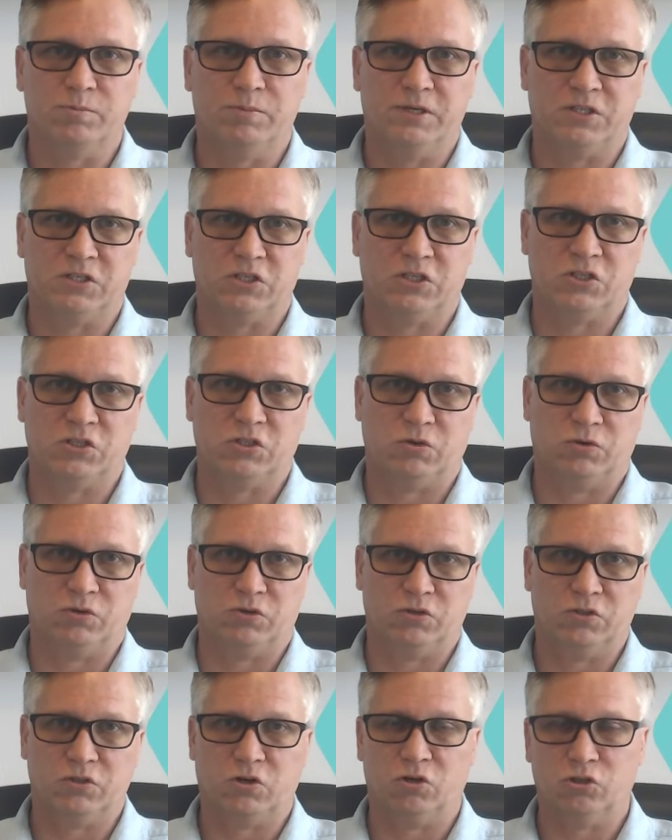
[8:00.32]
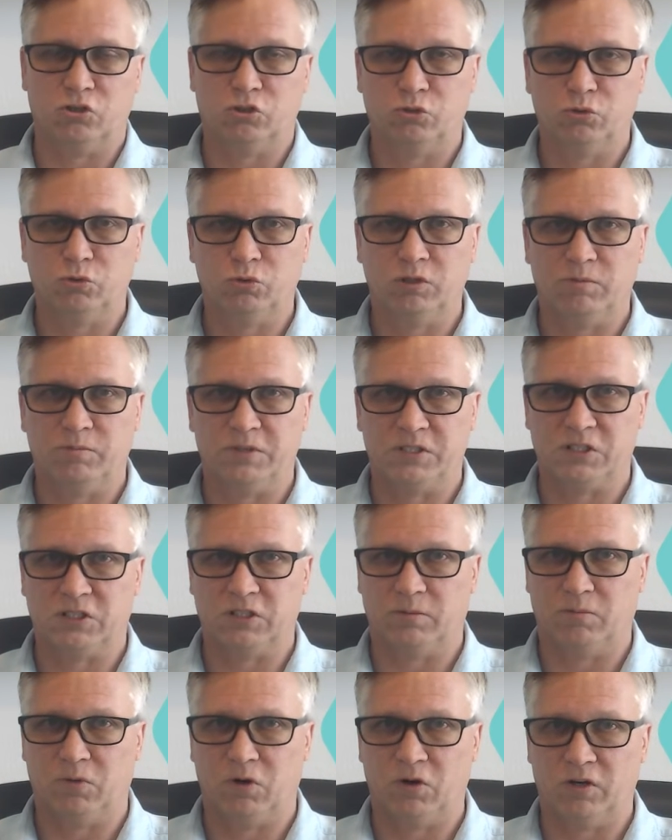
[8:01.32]
business owners are truly missing the
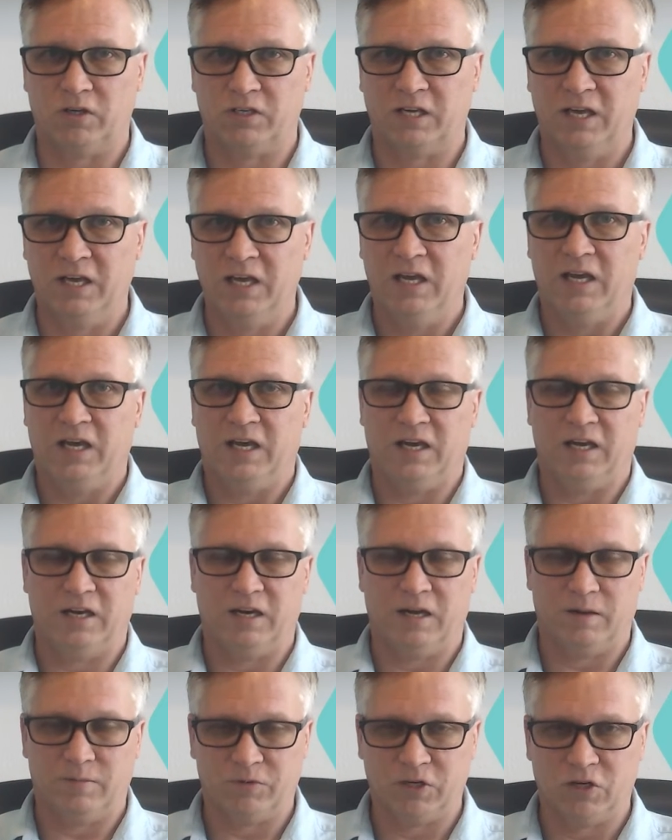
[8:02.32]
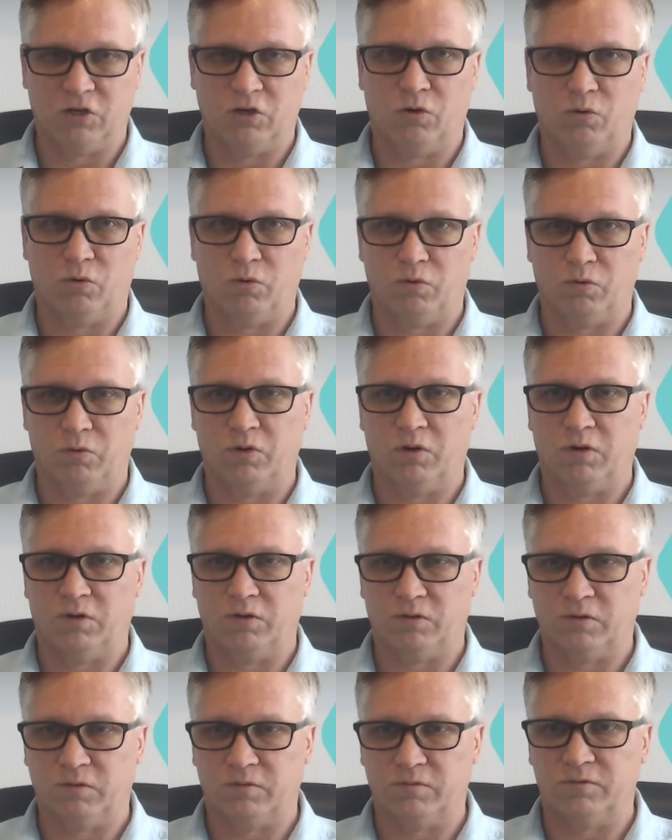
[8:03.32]
mark. And I'm going to go
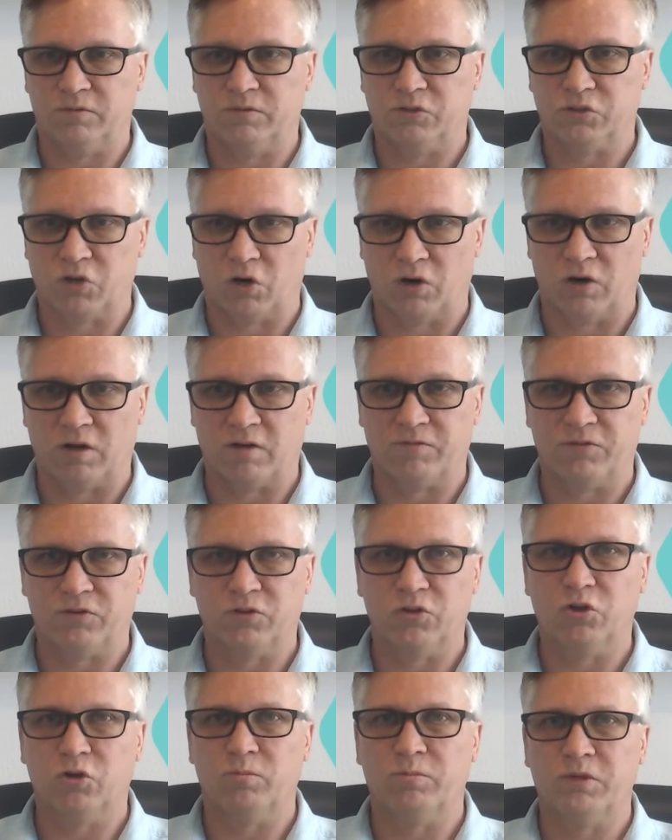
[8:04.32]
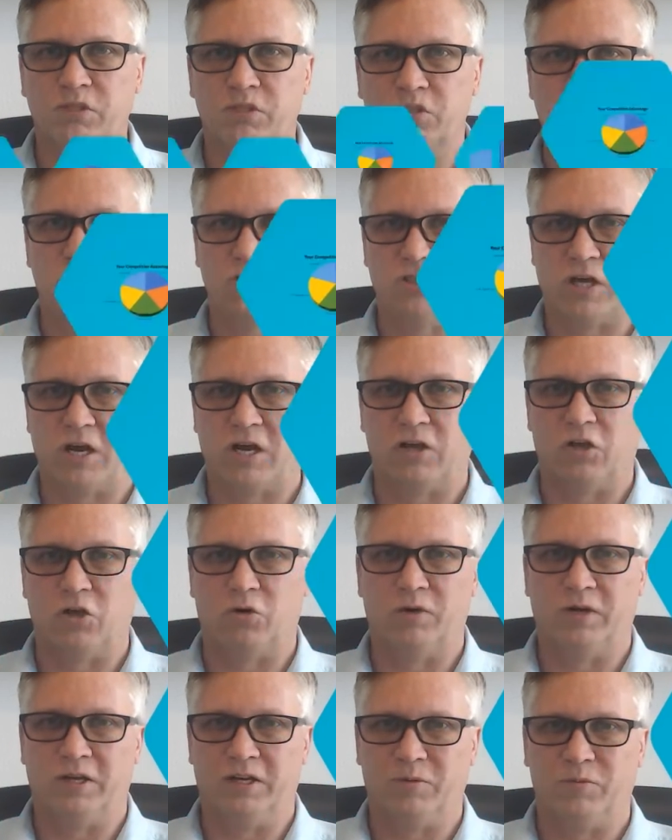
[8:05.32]
start off a little bit shallow
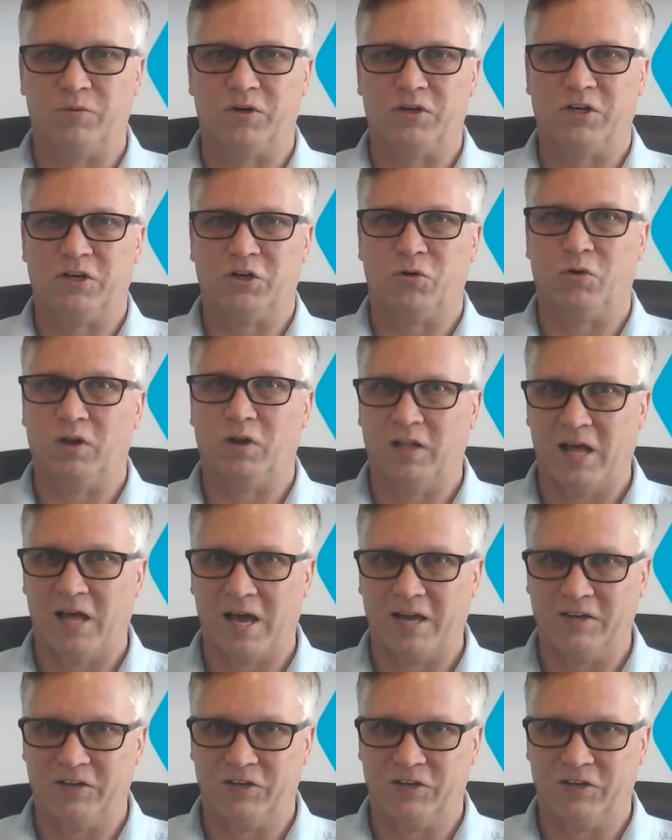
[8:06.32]
and then we're going to go a lot